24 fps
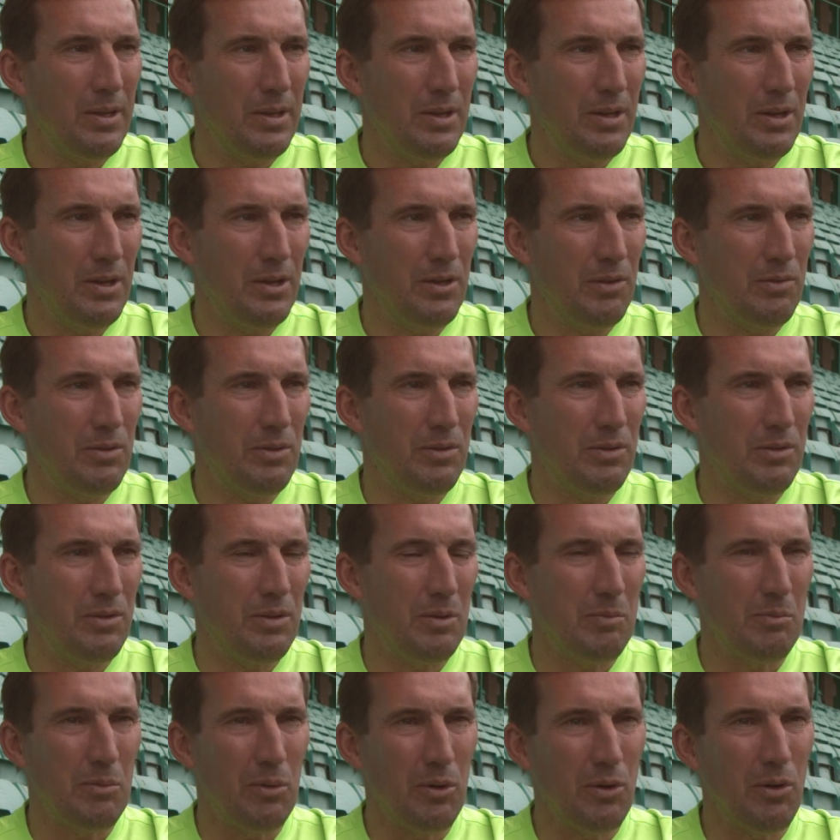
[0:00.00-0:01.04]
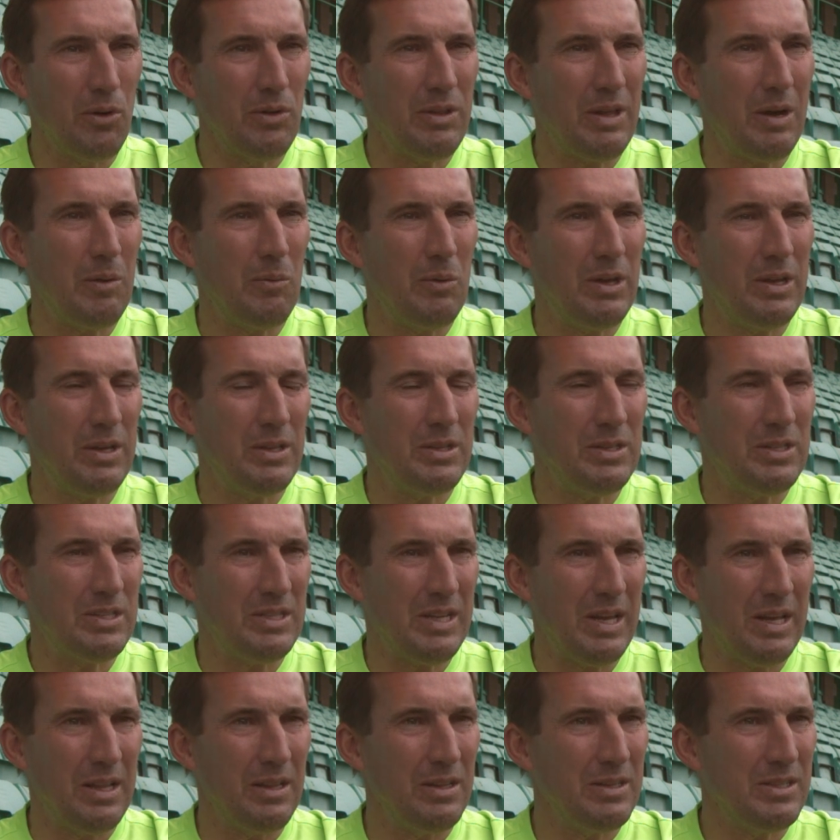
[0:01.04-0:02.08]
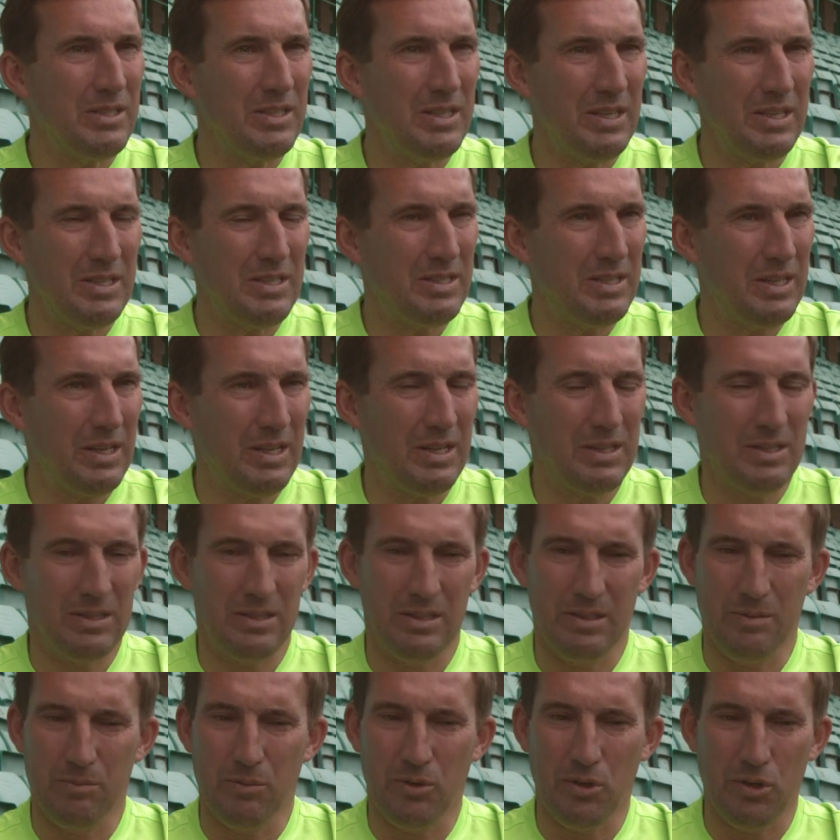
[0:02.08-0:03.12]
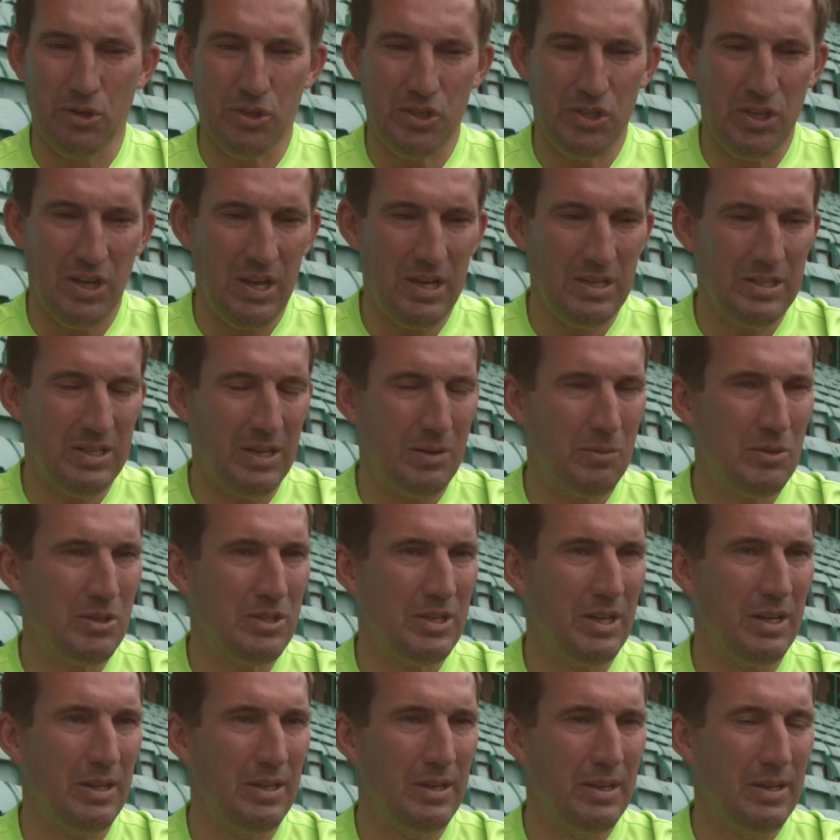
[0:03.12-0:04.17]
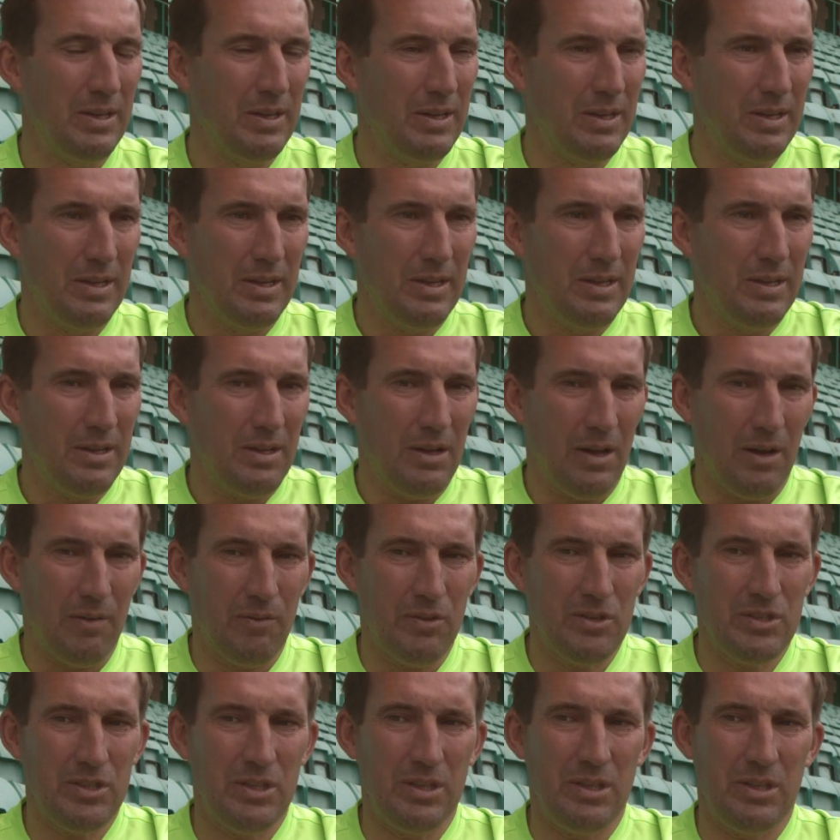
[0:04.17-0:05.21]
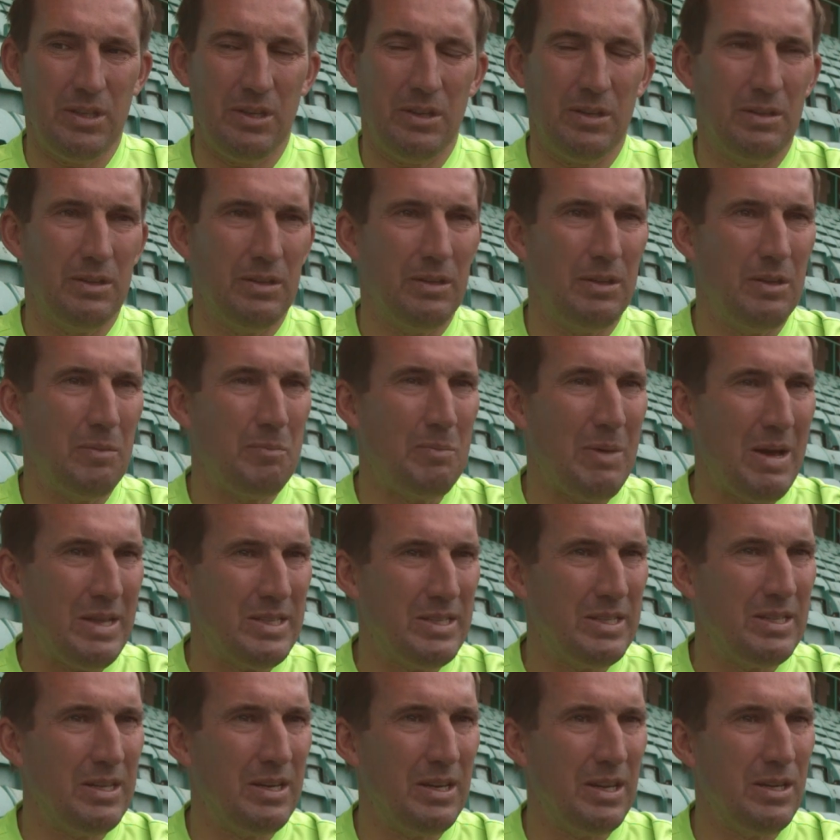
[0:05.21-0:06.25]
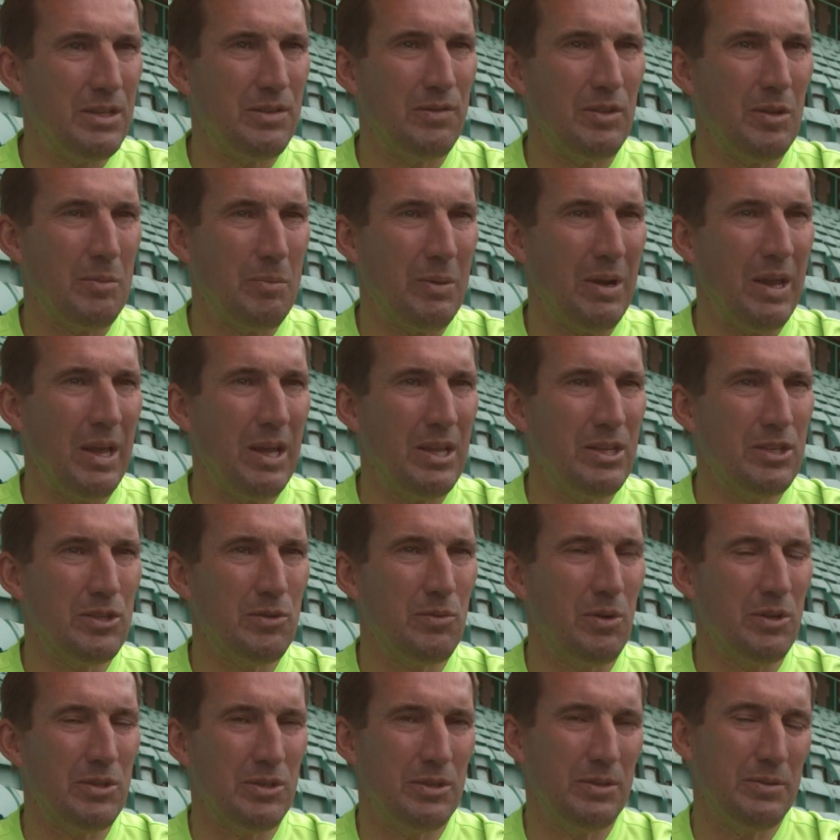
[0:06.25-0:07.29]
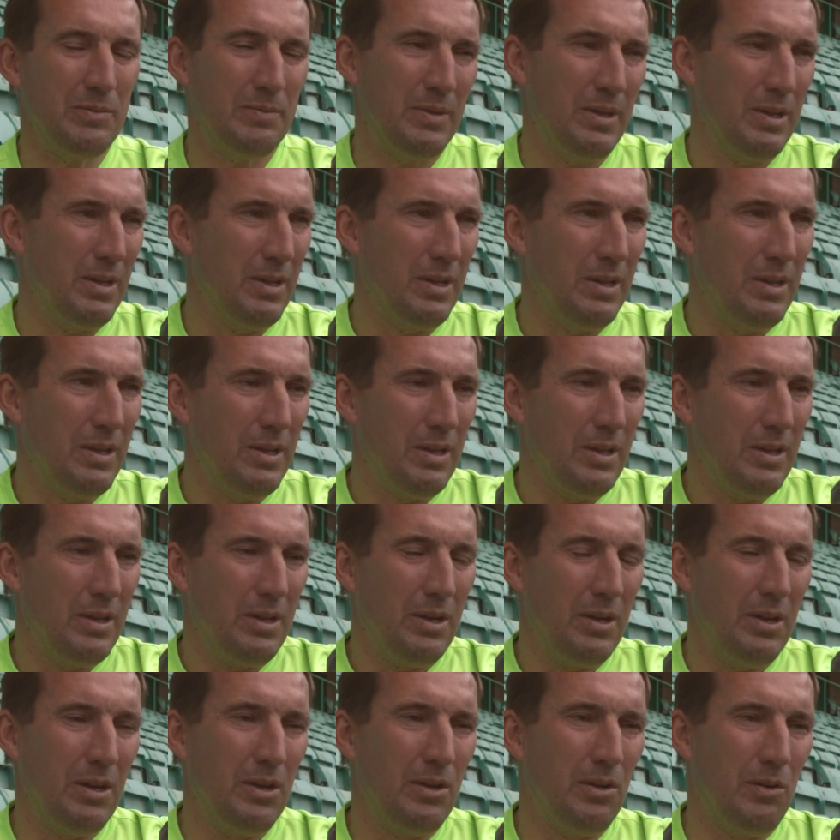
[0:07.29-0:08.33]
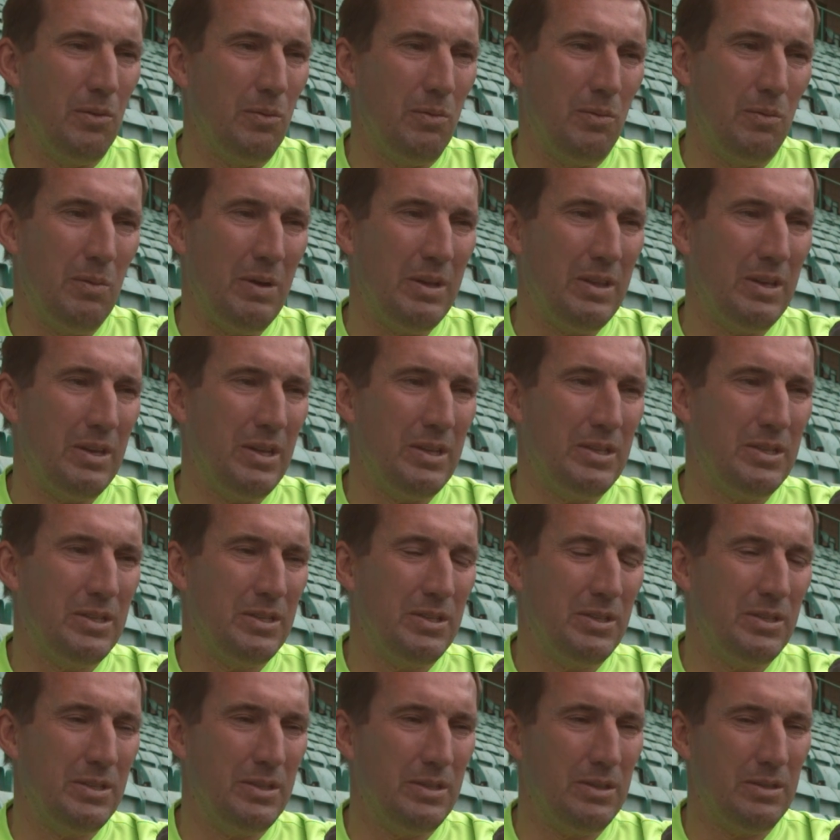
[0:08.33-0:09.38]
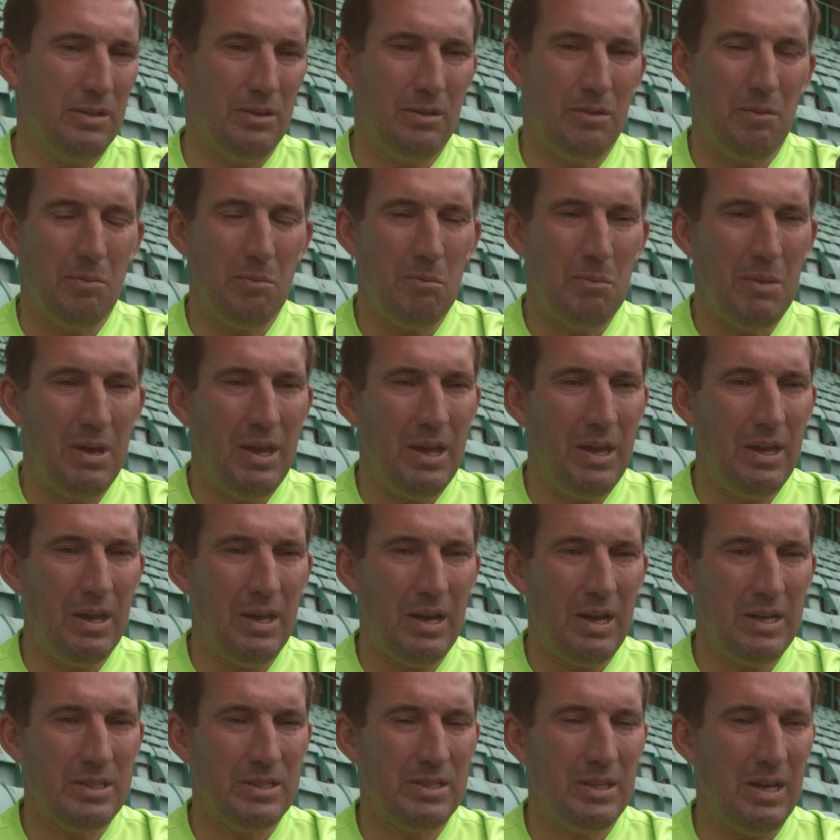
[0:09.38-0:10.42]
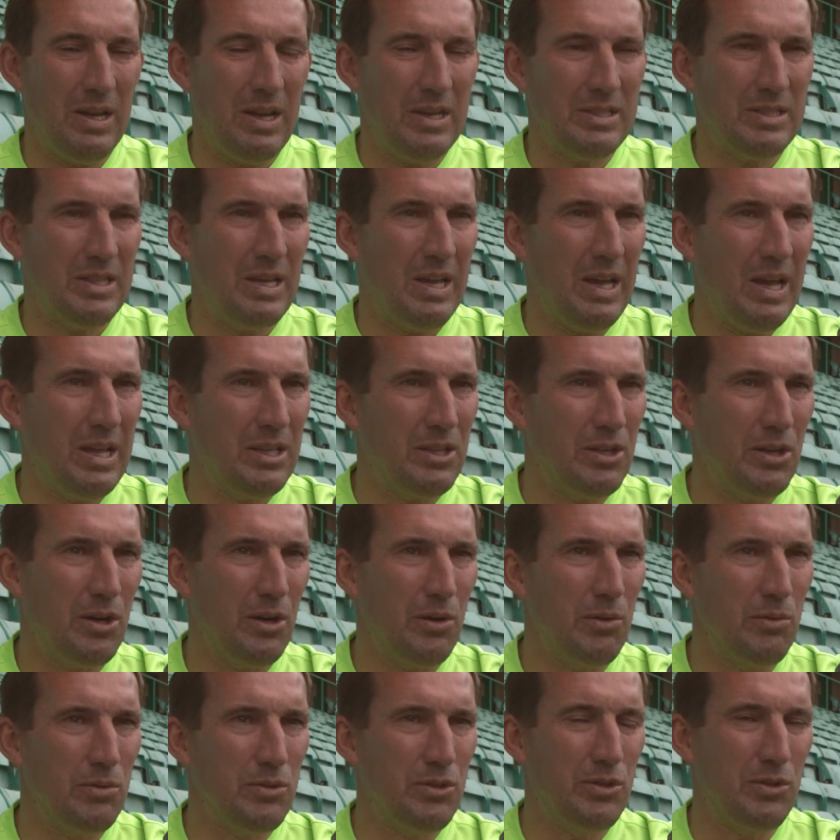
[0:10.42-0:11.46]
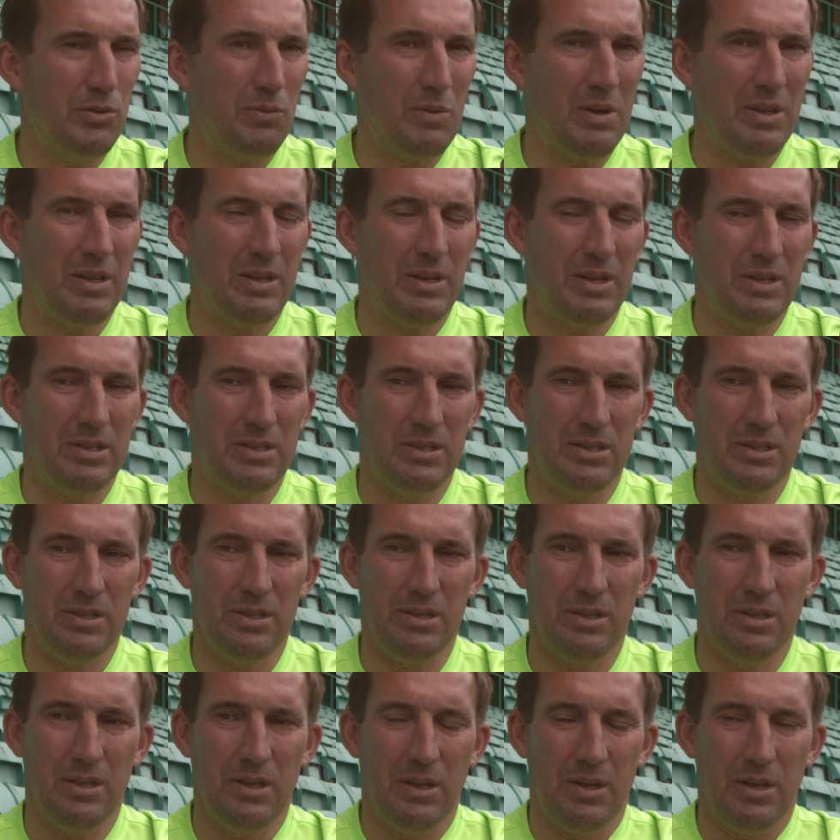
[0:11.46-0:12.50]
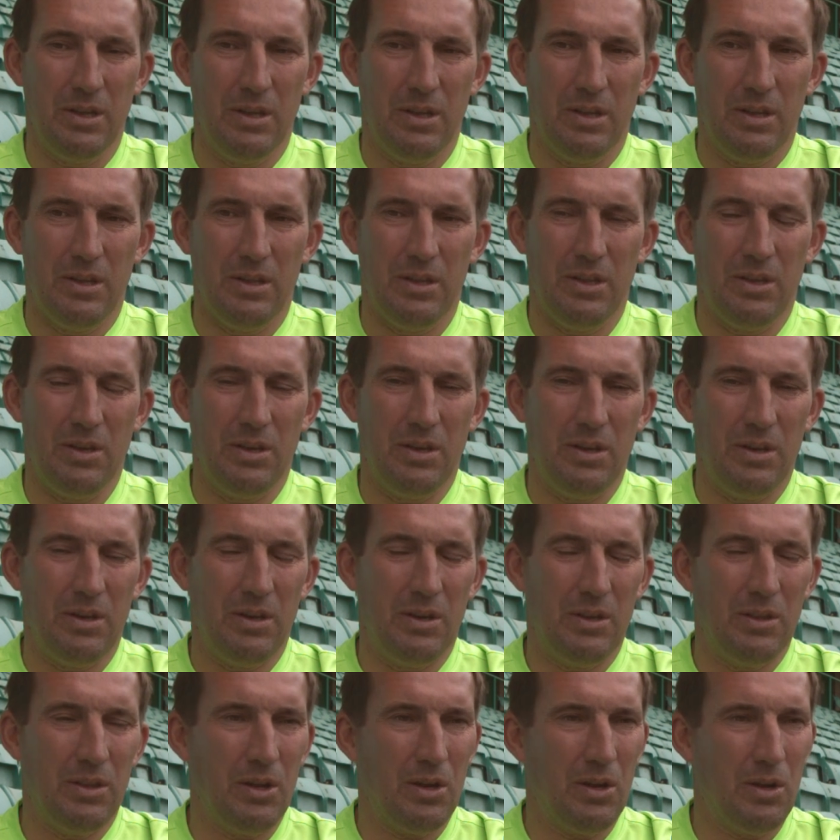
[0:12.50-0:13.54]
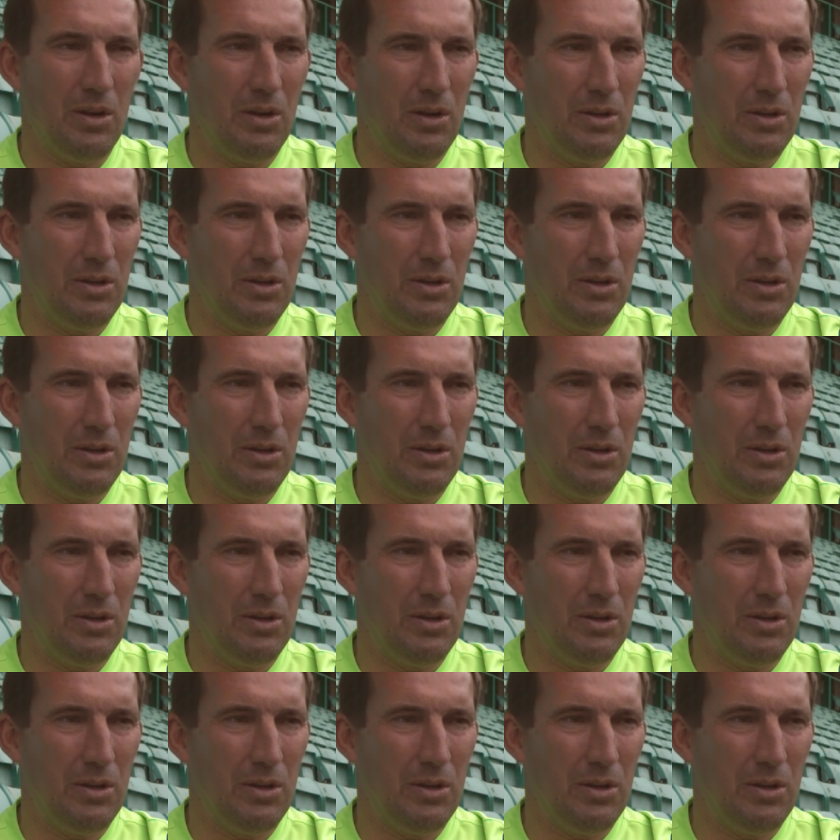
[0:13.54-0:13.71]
you know, the more that we can sell season tickets and the more shares that we sell, obviously the better it is for the playing squad. And you know, whether it's me as the head coach, whether it's the